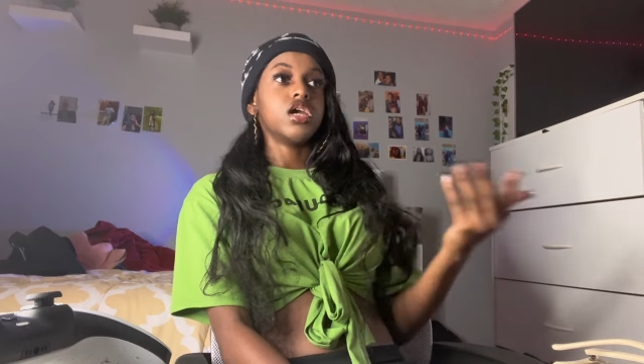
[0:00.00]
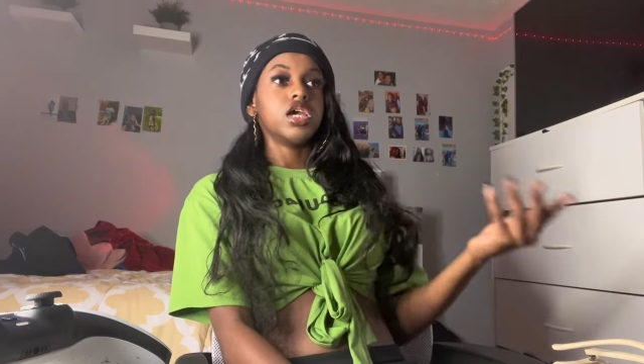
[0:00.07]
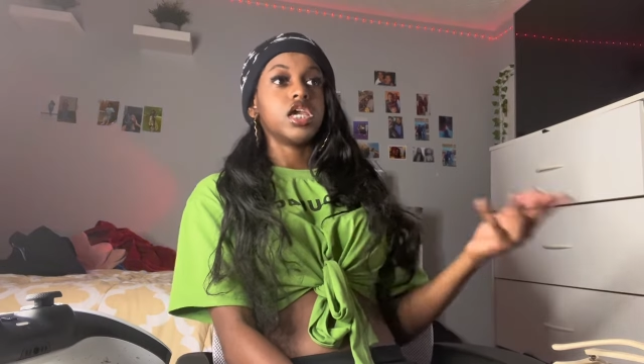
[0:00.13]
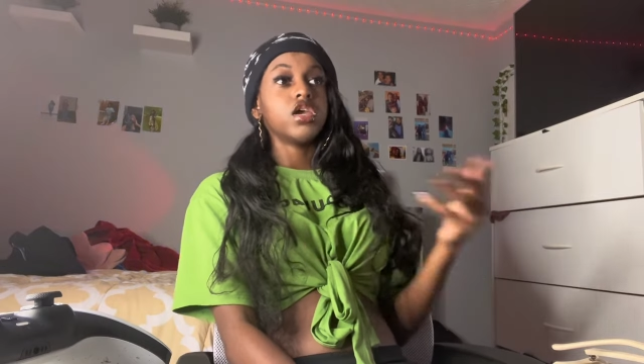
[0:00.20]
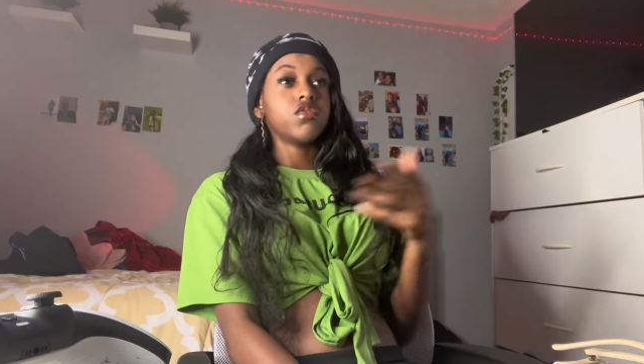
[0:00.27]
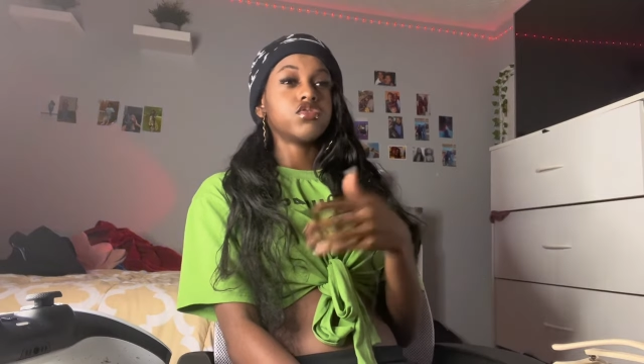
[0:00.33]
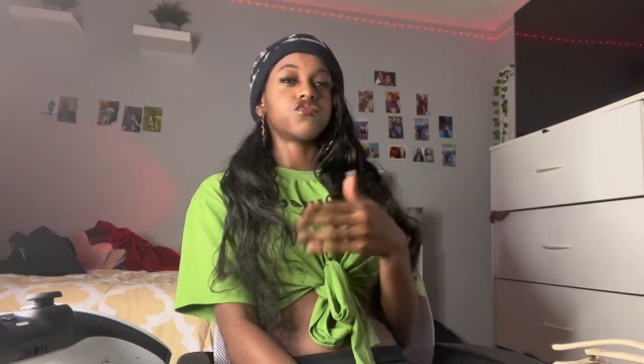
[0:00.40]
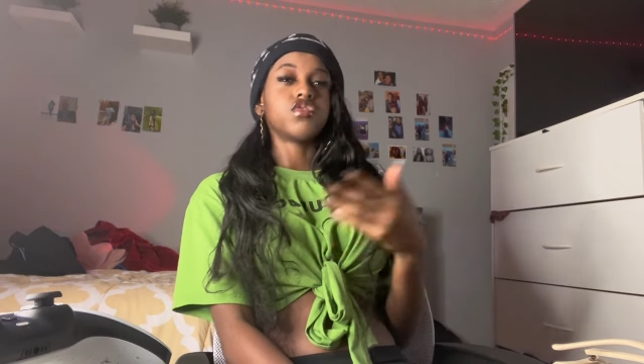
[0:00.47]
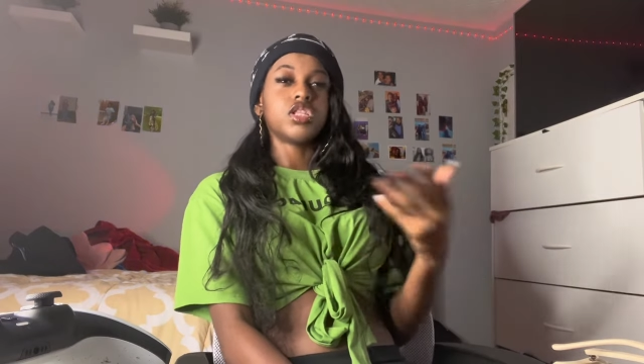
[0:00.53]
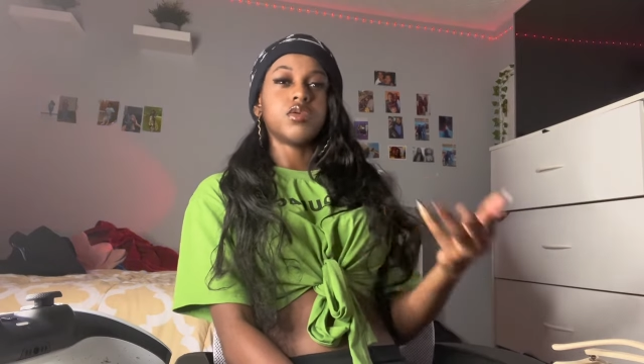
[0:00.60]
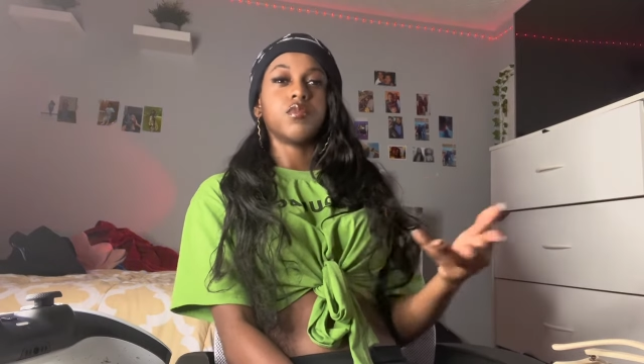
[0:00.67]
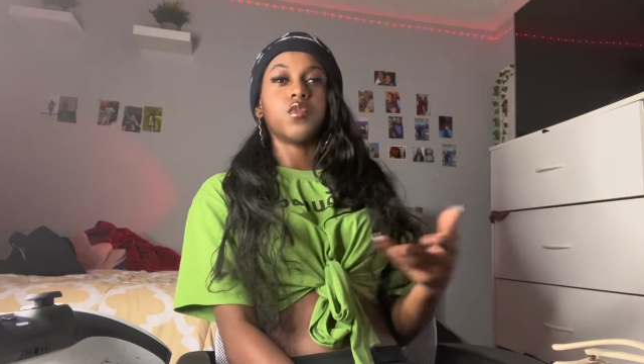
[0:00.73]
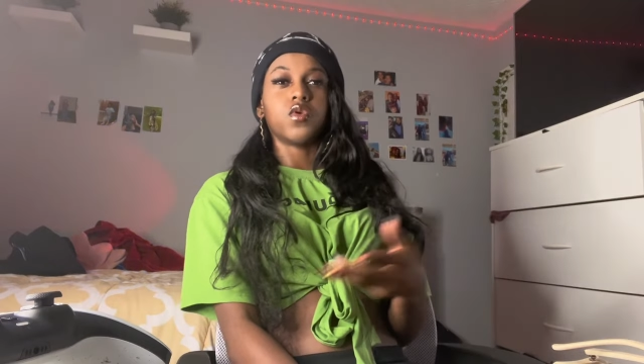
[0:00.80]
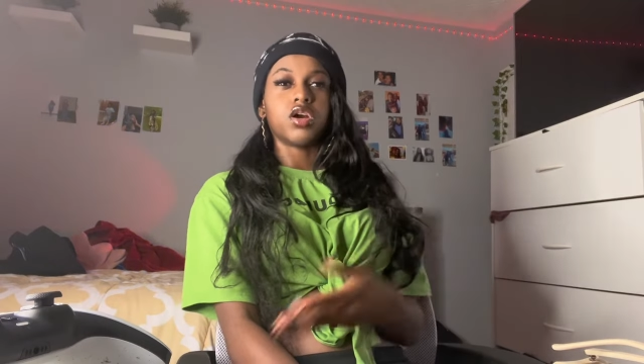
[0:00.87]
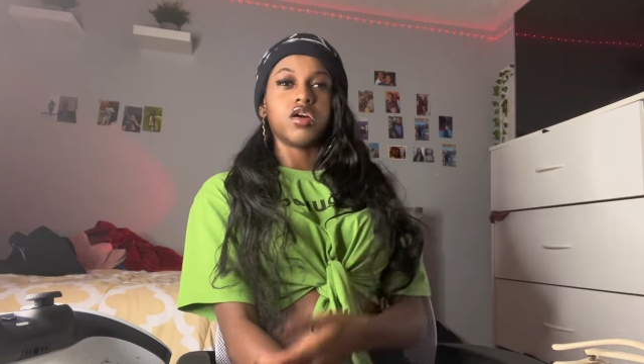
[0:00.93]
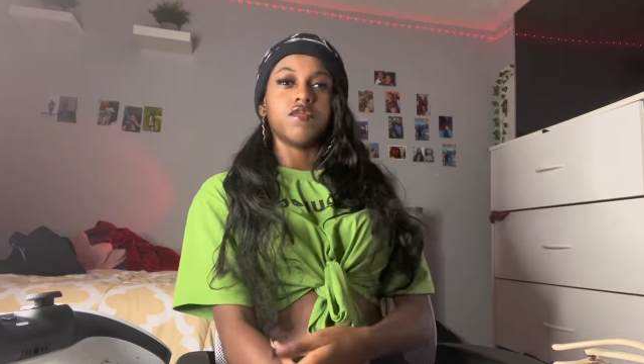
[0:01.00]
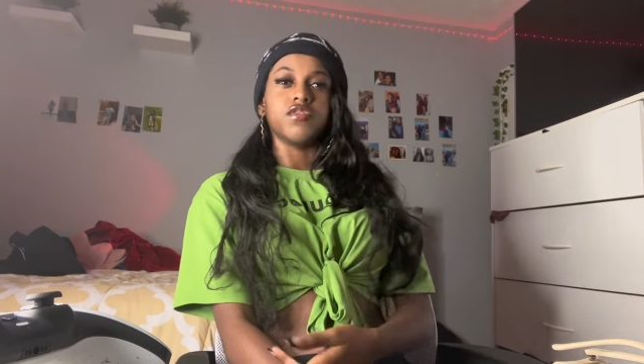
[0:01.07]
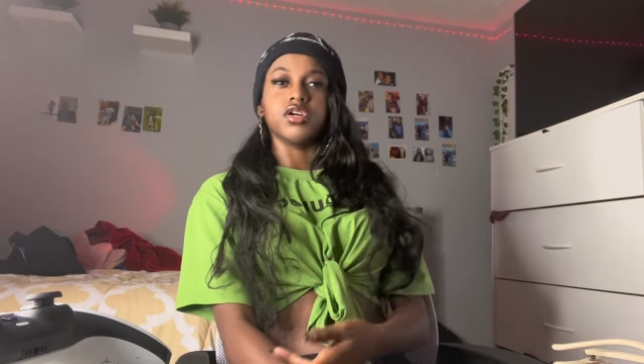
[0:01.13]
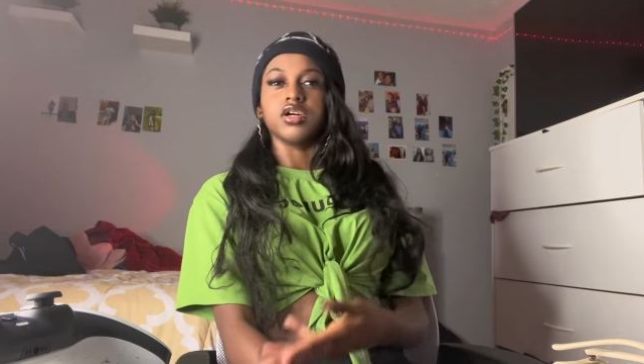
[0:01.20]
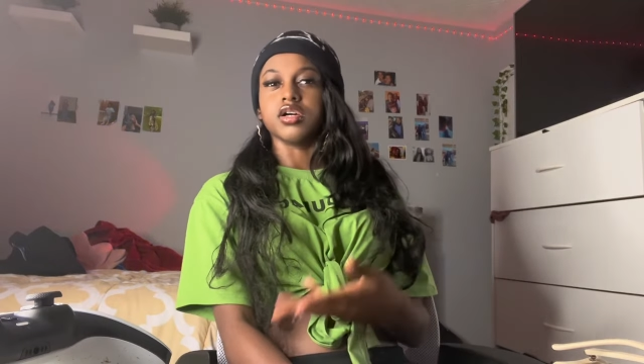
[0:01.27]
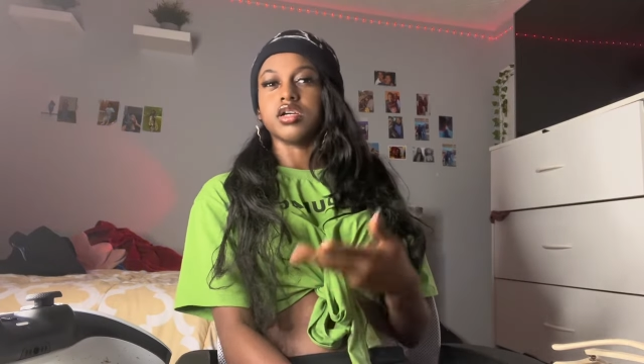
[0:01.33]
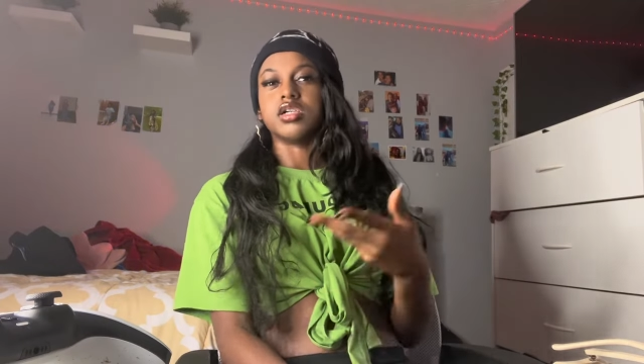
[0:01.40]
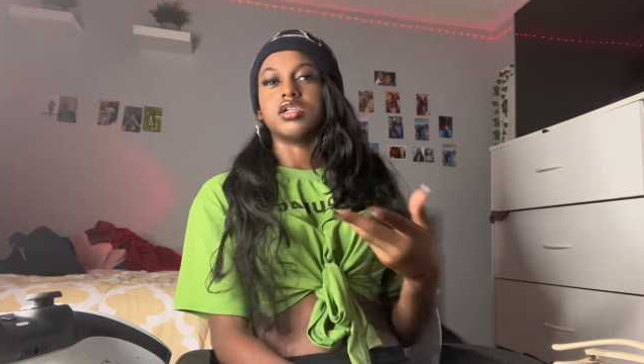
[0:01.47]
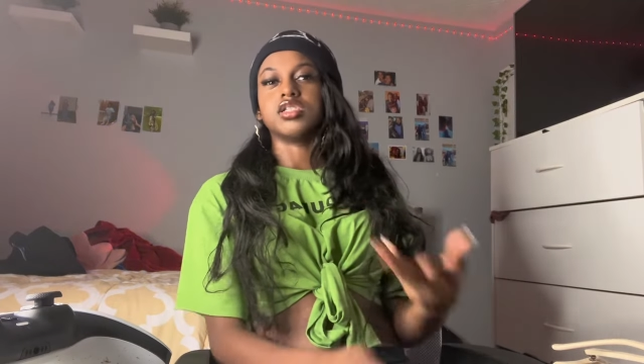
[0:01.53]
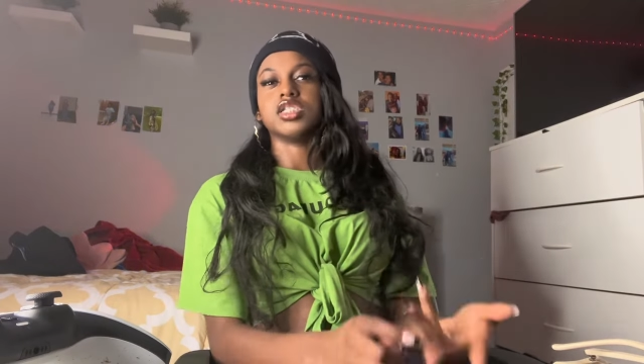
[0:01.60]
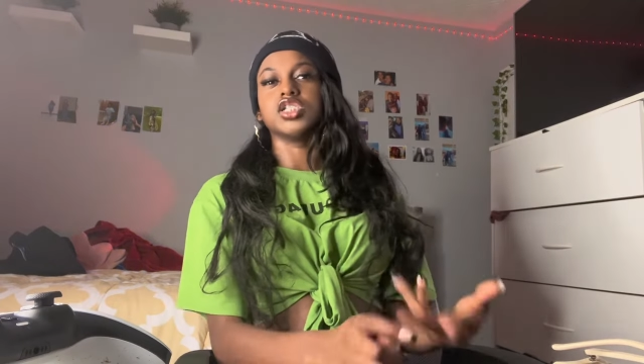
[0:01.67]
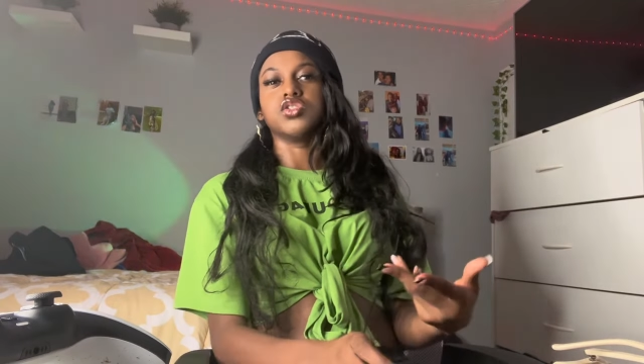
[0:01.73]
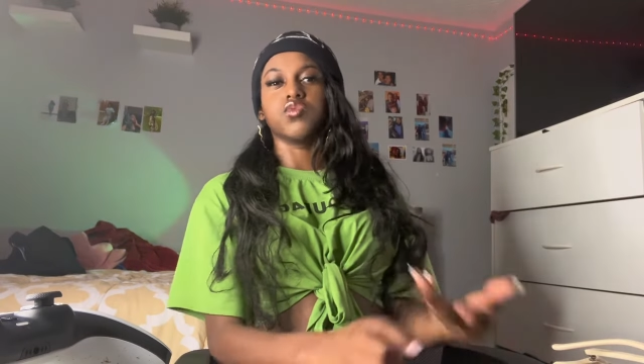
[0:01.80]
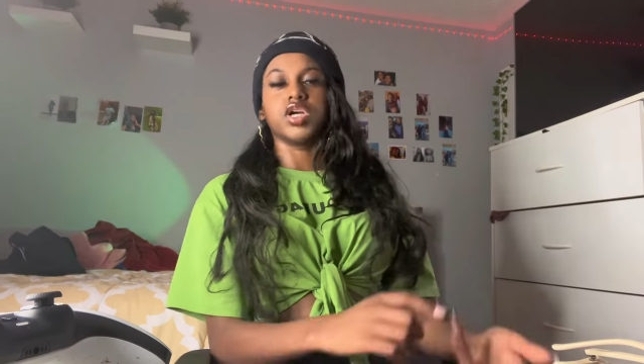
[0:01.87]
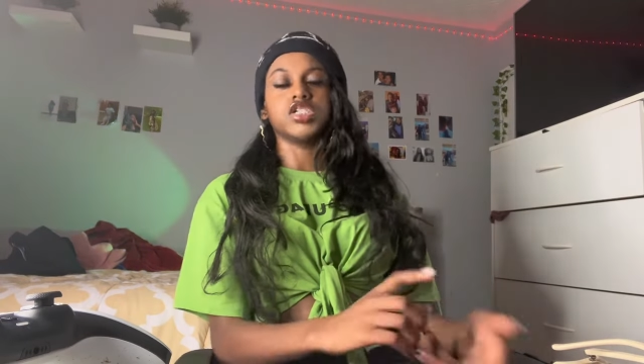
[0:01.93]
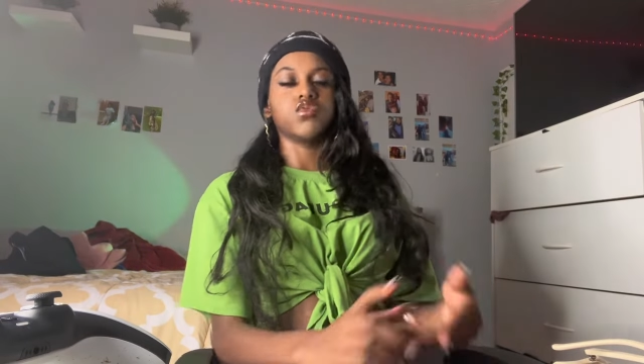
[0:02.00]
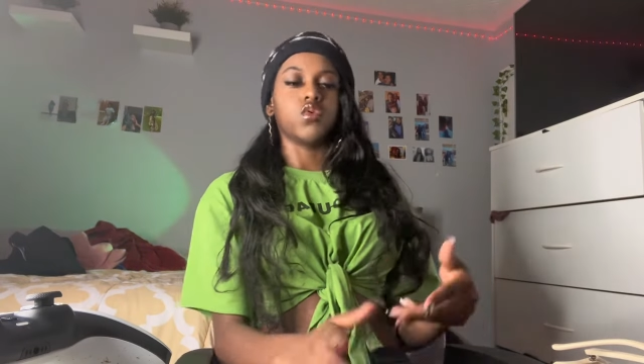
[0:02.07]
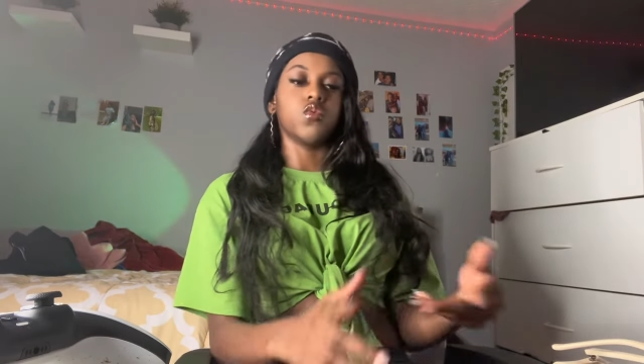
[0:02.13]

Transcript: it was really more of a situation